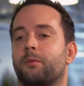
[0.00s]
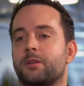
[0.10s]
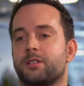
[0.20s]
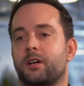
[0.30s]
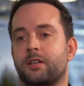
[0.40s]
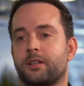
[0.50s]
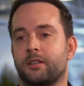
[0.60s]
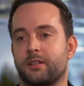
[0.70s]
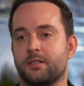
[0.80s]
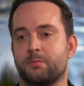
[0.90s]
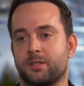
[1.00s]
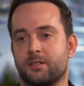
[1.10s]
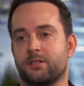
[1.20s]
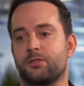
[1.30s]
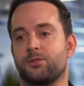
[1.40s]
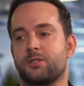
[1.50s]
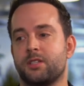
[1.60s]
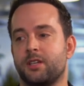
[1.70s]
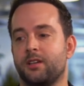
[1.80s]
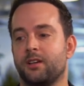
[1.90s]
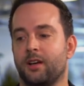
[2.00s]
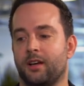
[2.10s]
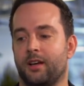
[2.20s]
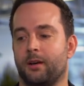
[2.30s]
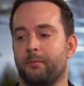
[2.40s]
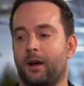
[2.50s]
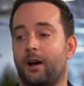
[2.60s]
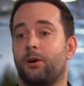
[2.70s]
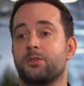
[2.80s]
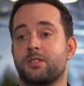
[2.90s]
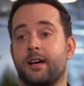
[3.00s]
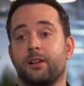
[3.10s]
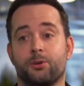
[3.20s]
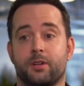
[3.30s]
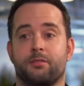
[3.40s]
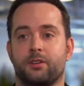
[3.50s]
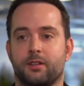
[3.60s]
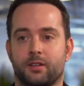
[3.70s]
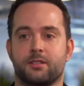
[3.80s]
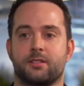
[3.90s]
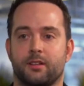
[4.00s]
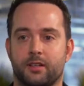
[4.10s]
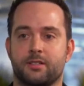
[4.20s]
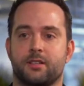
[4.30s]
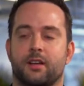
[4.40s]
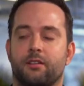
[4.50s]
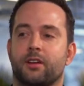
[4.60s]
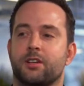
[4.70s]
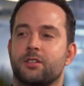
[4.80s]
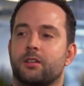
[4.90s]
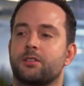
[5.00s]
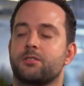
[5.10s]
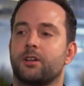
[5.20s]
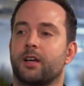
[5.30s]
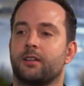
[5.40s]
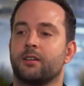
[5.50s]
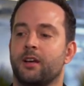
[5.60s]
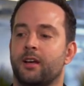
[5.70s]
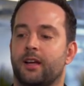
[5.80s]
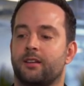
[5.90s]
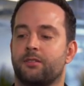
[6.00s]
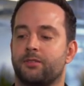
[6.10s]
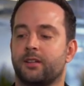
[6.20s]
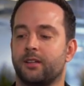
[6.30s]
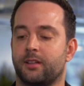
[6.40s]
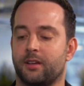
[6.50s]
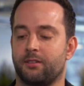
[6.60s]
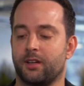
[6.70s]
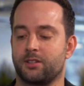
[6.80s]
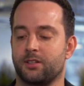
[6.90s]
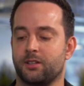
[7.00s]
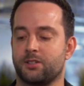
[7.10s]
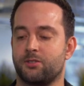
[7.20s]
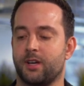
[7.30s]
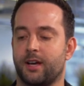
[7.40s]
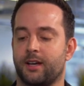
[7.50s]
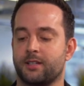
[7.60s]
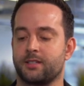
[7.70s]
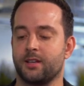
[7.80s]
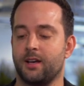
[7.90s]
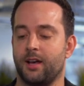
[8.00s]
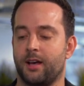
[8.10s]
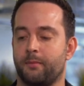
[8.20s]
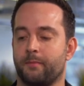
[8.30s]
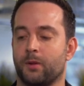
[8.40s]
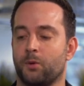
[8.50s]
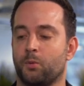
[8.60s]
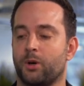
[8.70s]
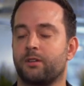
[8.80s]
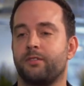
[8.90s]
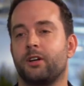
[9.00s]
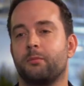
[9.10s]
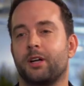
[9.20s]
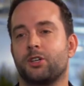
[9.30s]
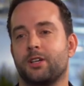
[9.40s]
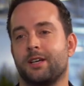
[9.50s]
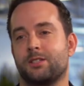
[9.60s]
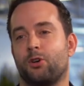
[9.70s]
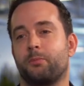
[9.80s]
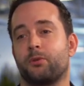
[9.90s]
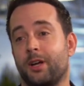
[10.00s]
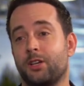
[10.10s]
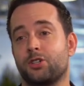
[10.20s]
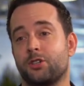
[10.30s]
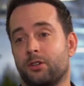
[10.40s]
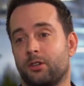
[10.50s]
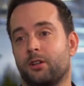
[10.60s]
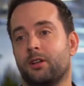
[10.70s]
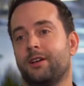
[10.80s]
we started in this business to see how siloed everything still is in the aviation industry. And definitely the aviation industry has worked very much as operational